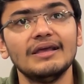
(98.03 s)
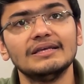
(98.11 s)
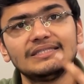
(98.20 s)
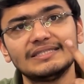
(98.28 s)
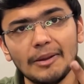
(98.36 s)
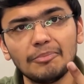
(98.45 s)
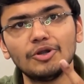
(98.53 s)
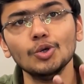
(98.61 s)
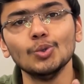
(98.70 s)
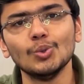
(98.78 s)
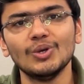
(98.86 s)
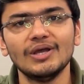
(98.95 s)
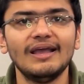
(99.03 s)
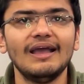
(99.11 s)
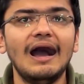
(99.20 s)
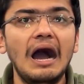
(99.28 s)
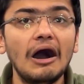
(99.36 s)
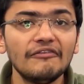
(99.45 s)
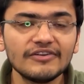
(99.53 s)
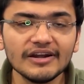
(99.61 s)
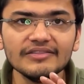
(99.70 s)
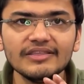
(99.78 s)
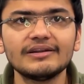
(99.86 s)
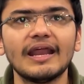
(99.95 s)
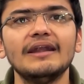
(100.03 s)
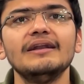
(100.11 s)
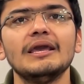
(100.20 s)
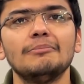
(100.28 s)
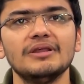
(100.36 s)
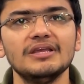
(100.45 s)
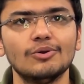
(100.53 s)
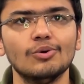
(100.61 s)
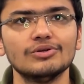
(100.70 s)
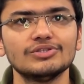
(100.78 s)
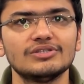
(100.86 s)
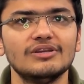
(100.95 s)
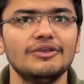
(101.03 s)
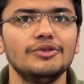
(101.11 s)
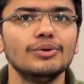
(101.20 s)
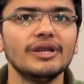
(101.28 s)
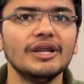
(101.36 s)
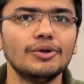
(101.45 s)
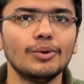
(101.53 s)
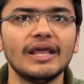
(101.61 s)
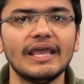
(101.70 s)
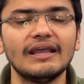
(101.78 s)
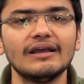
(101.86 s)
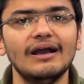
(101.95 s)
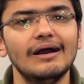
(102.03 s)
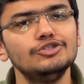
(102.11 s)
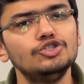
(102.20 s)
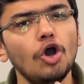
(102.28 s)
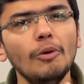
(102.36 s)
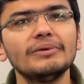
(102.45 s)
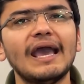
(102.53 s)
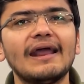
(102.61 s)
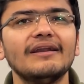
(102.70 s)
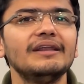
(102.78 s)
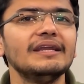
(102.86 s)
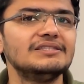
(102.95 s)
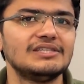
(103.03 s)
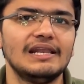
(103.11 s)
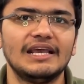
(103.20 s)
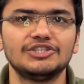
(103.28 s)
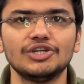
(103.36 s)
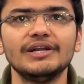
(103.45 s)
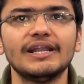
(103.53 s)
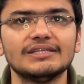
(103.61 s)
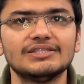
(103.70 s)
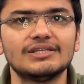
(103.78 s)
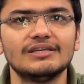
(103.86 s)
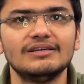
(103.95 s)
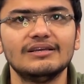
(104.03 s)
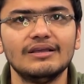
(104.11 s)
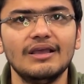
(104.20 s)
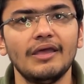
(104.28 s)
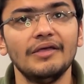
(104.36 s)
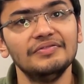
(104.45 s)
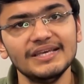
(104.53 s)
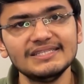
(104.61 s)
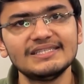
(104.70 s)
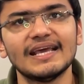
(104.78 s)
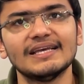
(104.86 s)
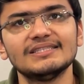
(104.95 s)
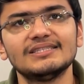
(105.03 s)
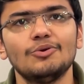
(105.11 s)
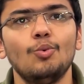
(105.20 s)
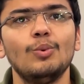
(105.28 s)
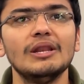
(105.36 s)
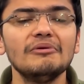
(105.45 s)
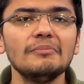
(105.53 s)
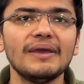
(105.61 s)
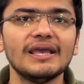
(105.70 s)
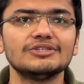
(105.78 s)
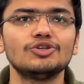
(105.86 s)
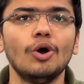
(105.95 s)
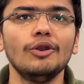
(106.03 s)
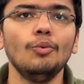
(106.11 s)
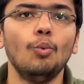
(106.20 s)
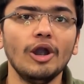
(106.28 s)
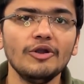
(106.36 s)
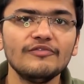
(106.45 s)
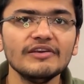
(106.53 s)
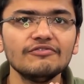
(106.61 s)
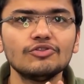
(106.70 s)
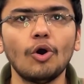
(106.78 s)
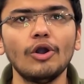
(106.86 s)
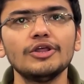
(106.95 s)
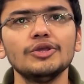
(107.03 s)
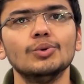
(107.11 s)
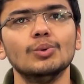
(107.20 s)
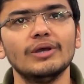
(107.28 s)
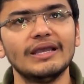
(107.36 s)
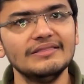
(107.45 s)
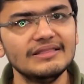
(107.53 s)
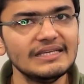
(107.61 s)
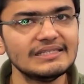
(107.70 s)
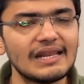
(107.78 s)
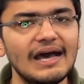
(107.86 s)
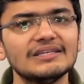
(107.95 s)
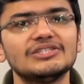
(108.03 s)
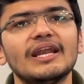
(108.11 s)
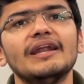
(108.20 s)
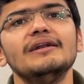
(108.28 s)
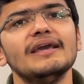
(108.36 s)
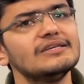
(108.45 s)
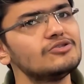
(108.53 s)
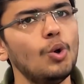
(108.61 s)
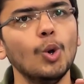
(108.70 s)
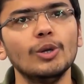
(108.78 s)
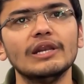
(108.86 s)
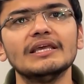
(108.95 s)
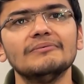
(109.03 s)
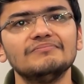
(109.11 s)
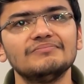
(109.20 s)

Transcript: Step 2 After the 10 day pre course, you need to take a job guaranteed selection test. This test will be based on what we've taught you in these last 10 days only.